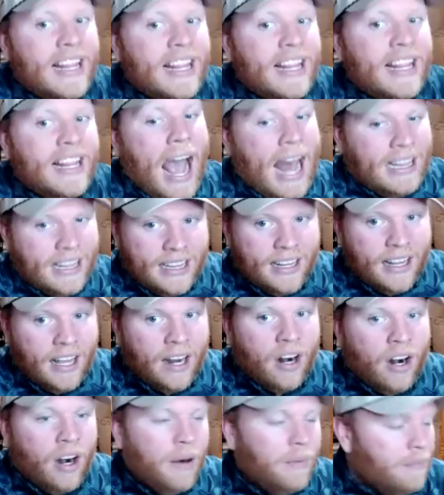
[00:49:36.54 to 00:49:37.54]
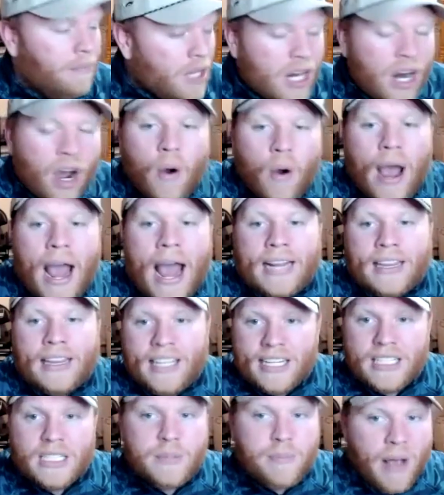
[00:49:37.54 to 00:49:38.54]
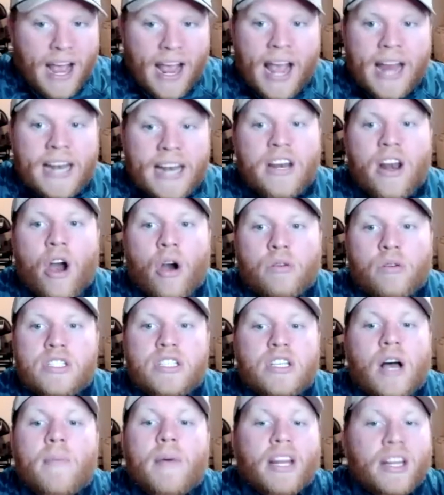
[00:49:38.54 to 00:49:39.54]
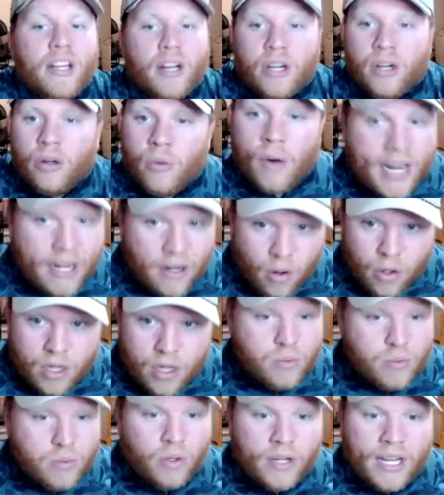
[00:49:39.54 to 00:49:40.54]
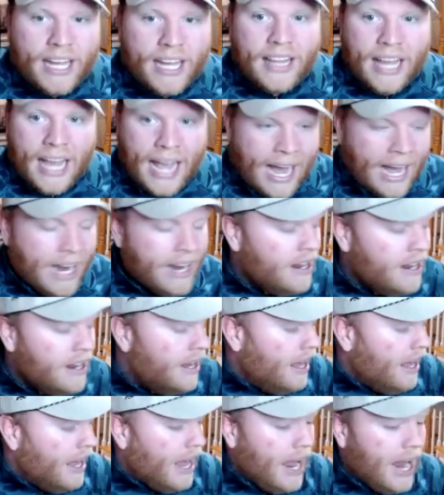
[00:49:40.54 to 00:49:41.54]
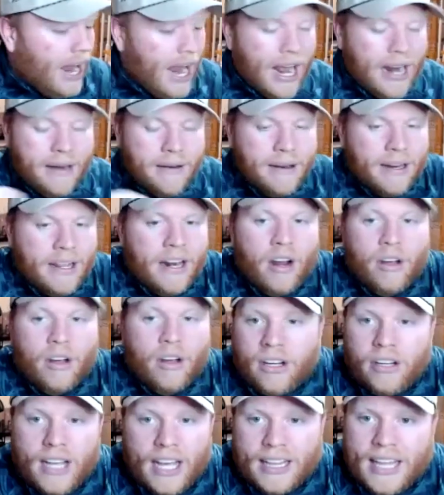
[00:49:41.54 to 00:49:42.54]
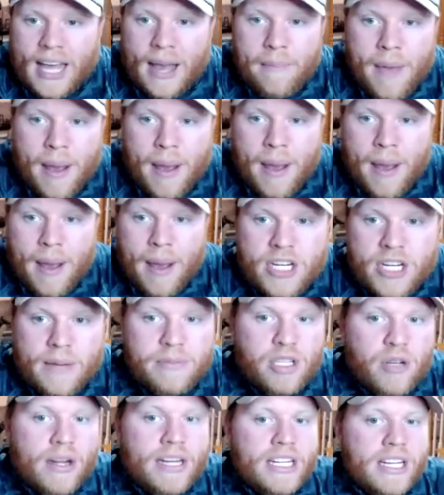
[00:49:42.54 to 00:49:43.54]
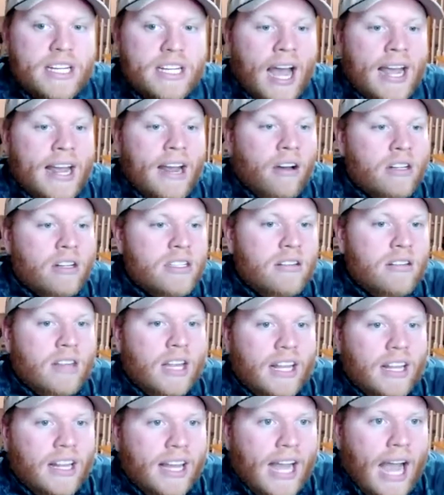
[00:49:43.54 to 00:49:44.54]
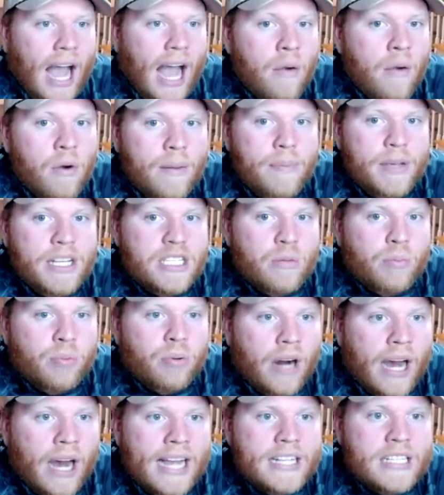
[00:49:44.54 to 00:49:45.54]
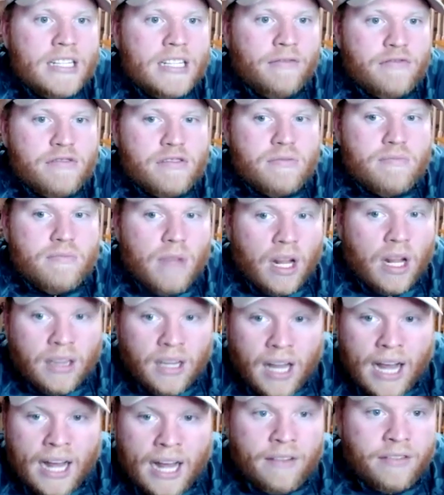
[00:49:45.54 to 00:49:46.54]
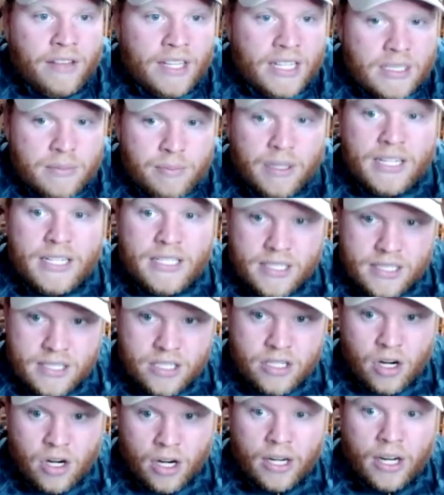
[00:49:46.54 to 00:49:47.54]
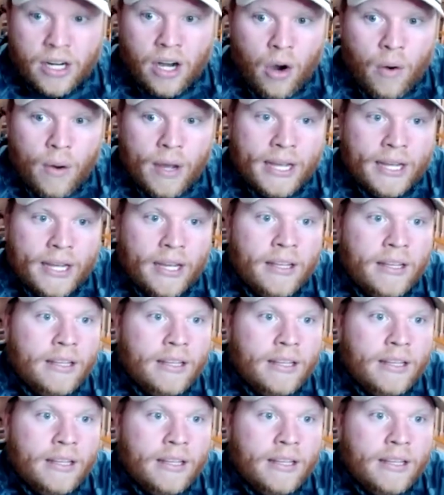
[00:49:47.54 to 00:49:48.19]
at the expense, and some other great course will get that, and they'll get that membership. So I also think, like, I wouldn't be surprised if a lot of these places start going